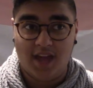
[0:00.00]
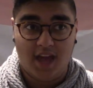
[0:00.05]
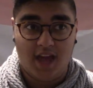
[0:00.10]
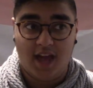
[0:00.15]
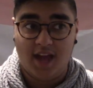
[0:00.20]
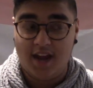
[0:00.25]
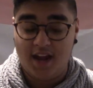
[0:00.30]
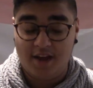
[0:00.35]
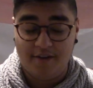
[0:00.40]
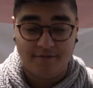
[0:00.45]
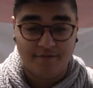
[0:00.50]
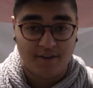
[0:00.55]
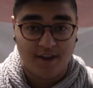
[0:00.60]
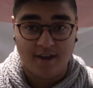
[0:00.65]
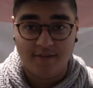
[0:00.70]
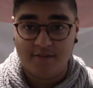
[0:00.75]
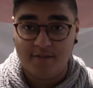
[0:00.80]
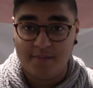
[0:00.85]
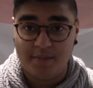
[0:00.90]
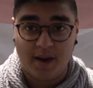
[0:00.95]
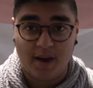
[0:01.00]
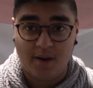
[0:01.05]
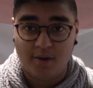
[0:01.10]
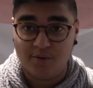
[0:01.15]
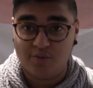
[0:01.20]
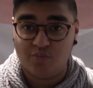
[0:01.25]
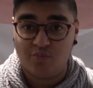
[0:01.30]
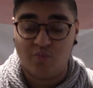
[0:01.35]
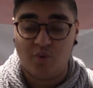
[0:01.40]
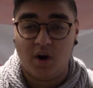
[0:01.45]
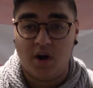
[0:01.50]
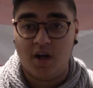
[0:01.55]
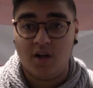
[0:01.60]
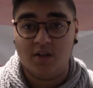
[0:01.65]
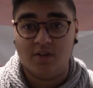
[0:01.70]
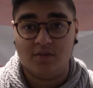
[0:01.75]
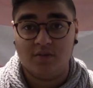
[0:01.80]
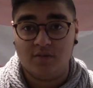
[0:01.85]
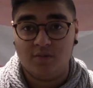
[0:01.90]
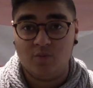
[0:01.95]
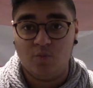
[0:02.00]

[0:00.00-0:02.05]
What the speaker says: And I've never bound while